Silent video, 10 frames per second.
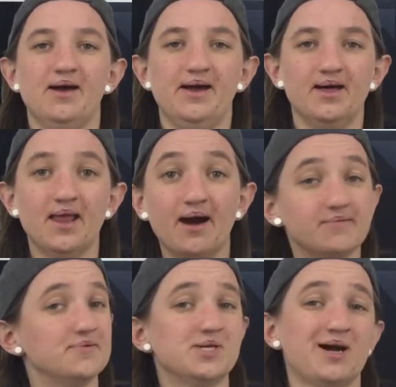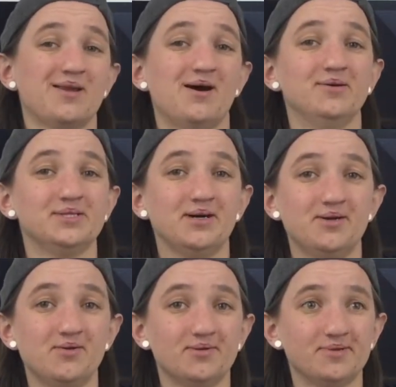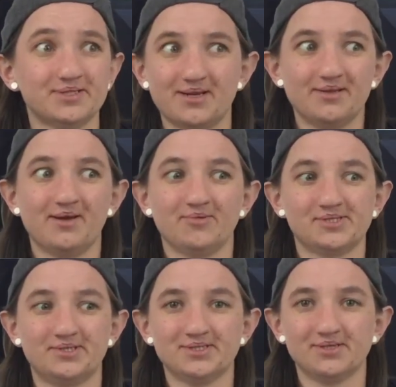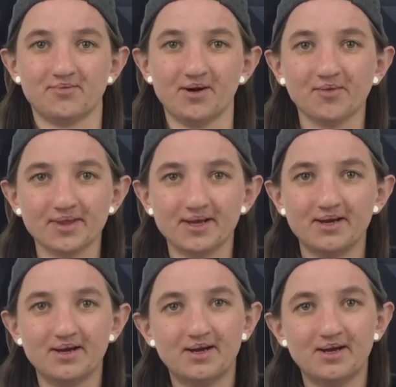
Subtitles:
and have them check it out and tell you if there's anything seriously wrong with it.